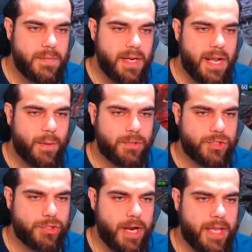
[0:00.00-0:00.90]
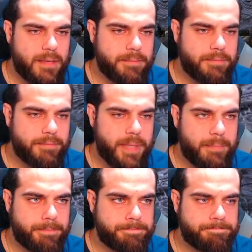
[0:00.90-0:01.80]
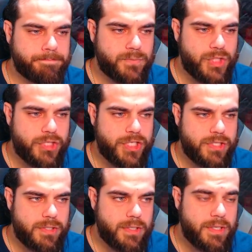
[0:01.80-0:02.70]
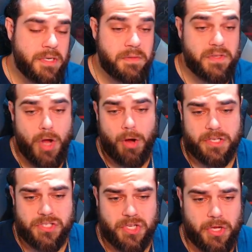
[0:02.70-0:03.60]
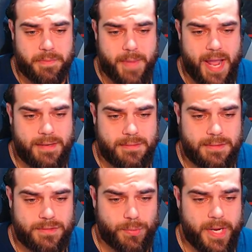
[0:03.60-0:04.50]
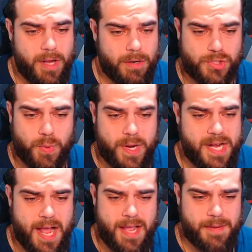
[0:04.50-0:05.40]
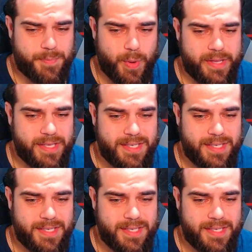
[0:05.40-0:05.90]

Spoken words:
And we'll just try again. GG's. The dog is good, man. 329 points.